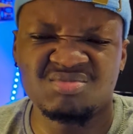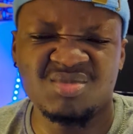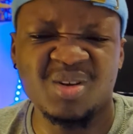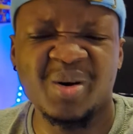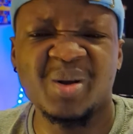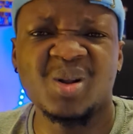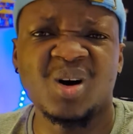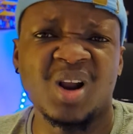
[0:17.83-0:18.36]

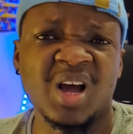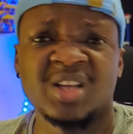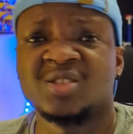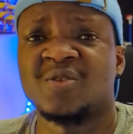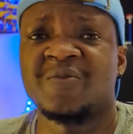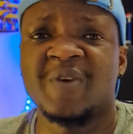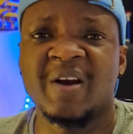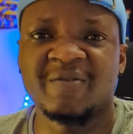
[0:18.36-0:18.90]
$3
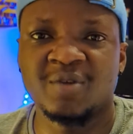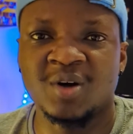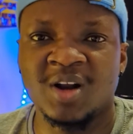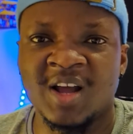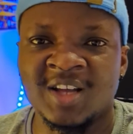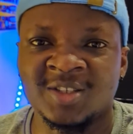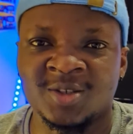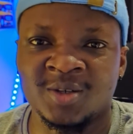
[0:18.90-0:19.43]
or
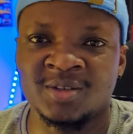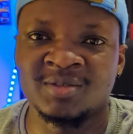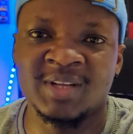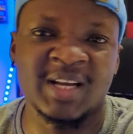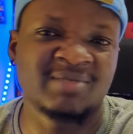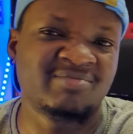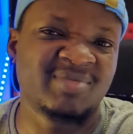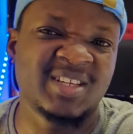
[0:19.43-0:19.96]
$5 on
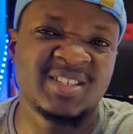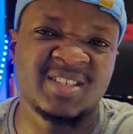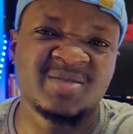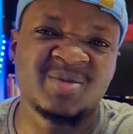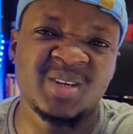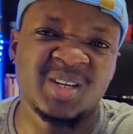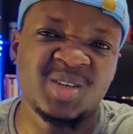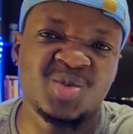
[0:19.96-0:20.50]
that
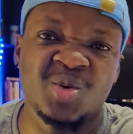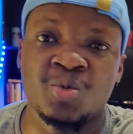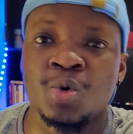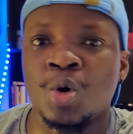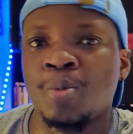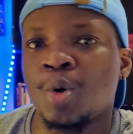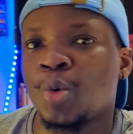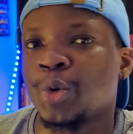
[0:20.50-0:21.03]
isn't really doing
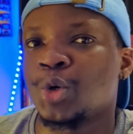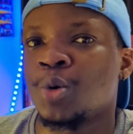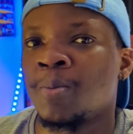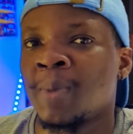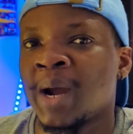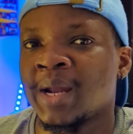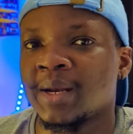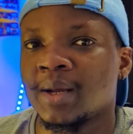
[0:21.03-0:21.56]
well, but we
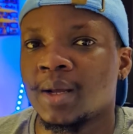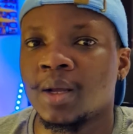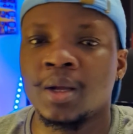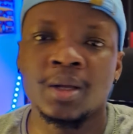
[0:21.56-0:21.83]
don't mind.